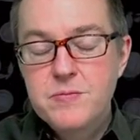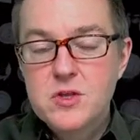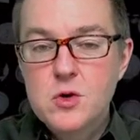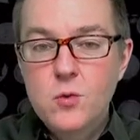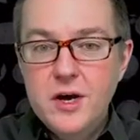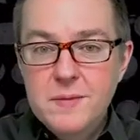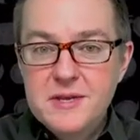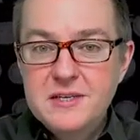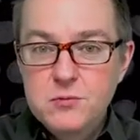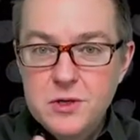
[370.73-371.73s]
you want to
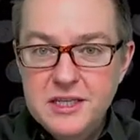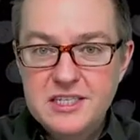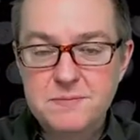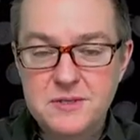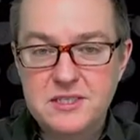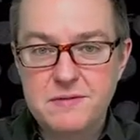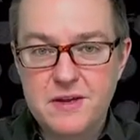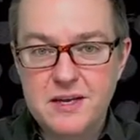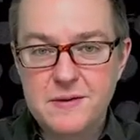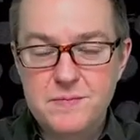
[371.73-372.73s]
be really
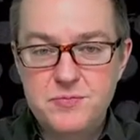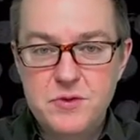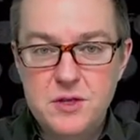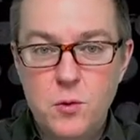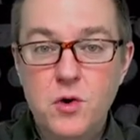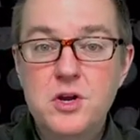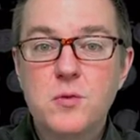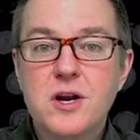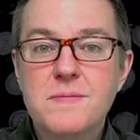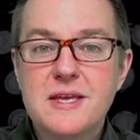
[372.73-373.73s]
specific, or you
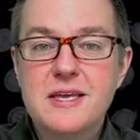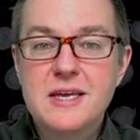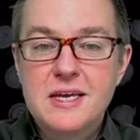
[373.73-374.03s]
want to be,